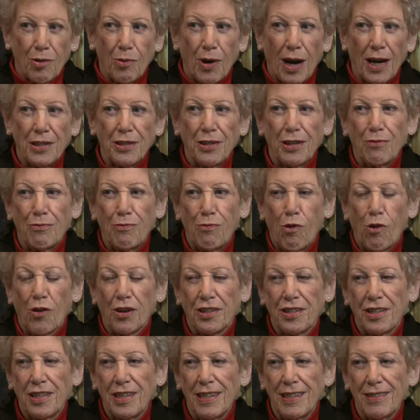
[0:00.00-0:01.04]
I did
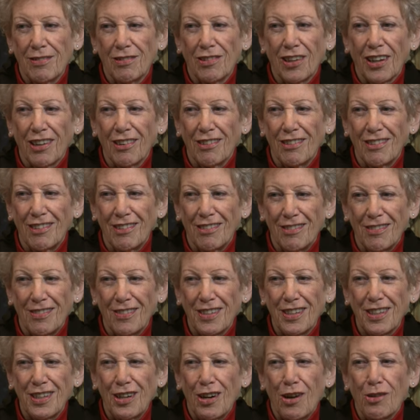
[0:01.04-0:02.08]
14
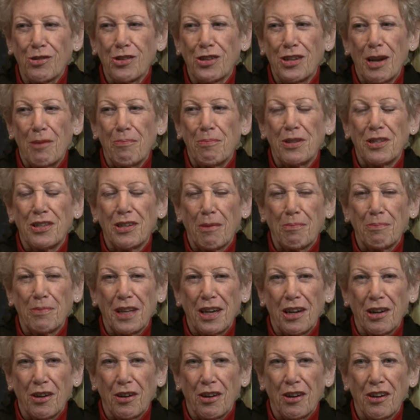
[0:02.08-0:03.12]
little, you oh, know, snippets beautiful. up
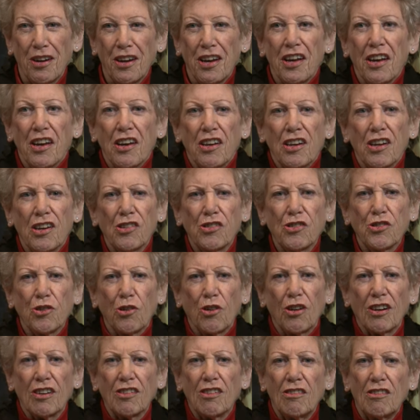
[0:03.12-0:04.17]
there,
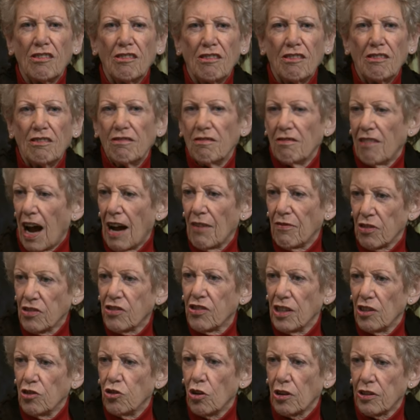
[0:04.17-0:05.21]
historical,
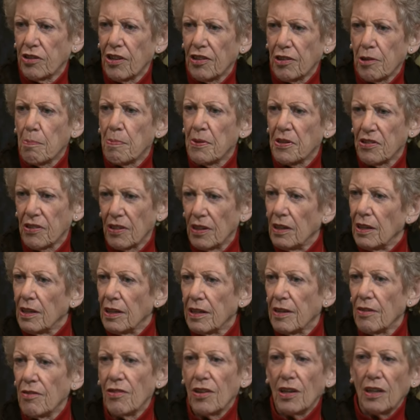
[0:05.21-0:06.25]
obviously looked at the
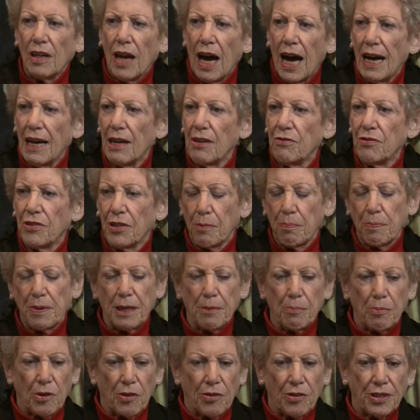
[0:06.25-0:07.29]
basilica mm-hmm. and the mm-hmm. lives, the
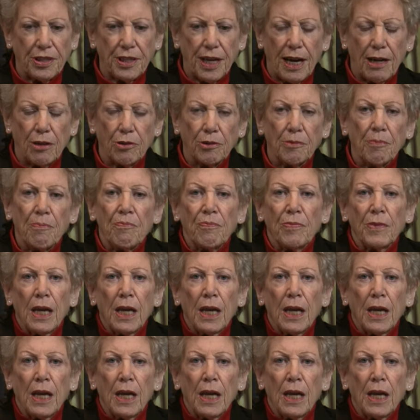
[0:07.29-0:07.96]
people, the town.